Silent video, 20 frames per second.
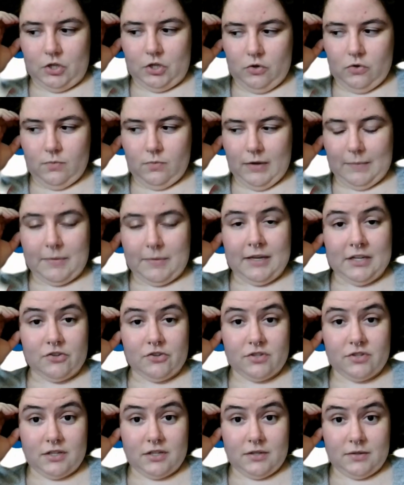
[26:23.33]
you might be
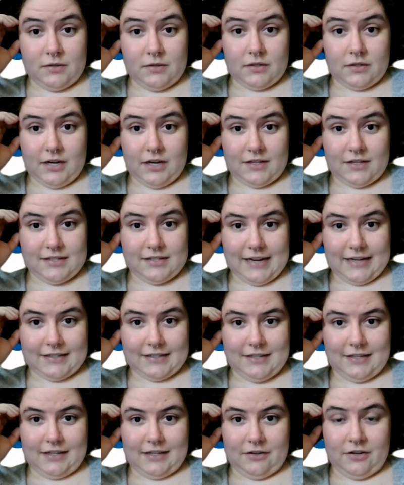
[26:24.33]
interested in
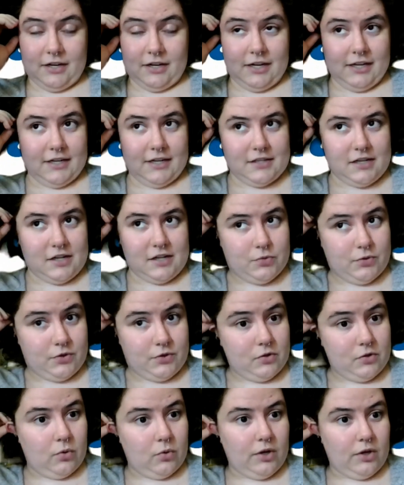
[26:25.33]
contacting or getting in touch with
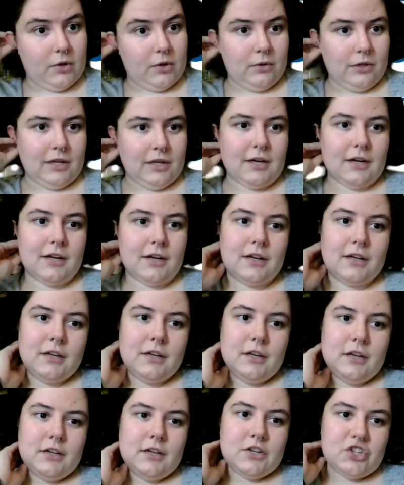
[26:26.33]
the Loyola
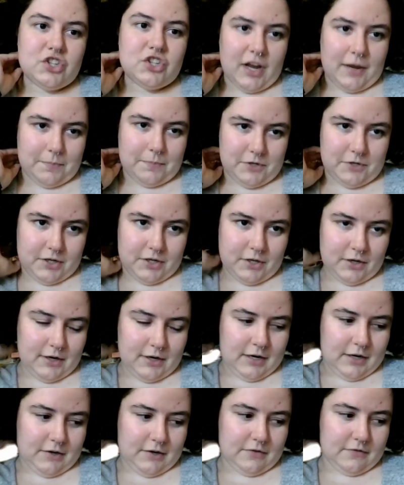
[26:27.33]
chapter
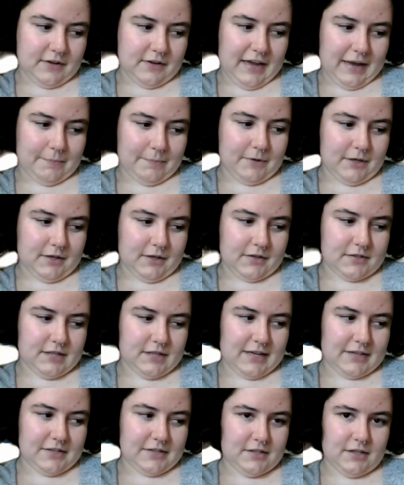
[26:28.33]
of CAPA, because
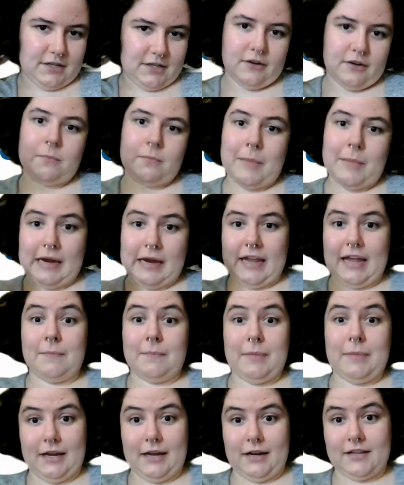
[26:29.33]
that's their main
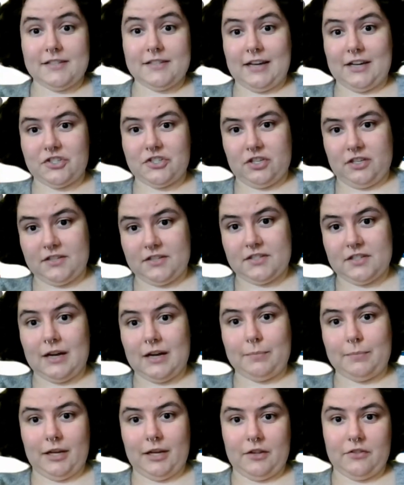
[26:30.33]
campaign is actually to
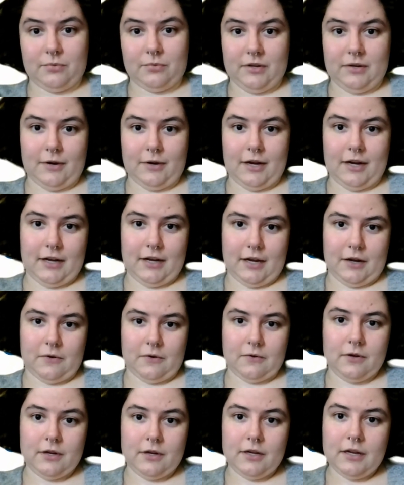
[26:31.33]
stop Line 3 right
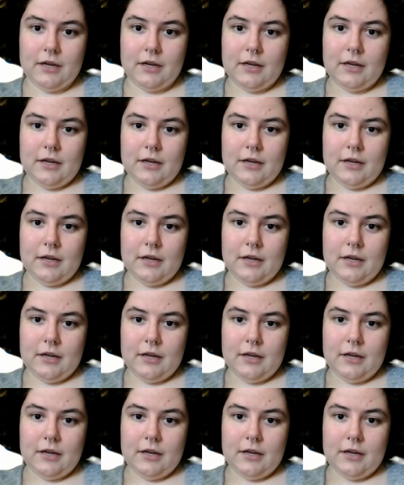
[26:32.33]
now.